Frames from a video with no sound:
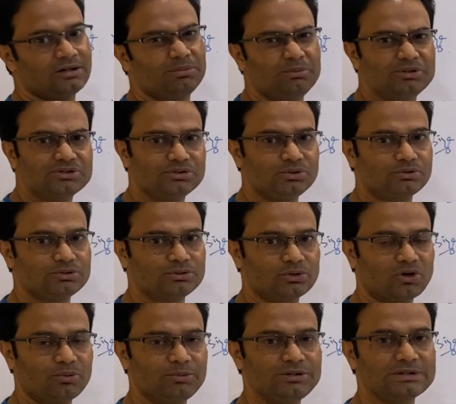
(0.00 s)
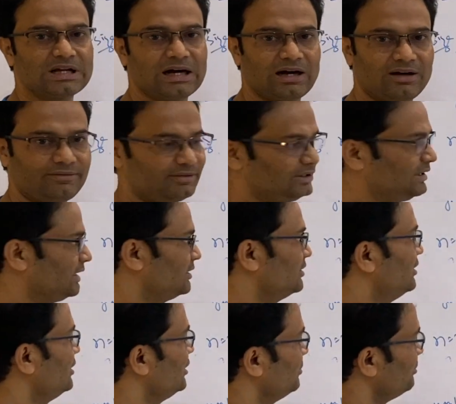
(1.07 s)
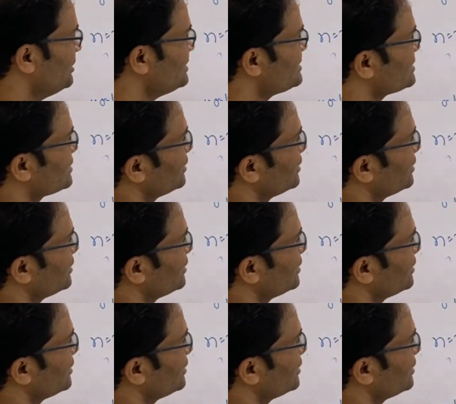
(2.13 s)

means your job is half done. Means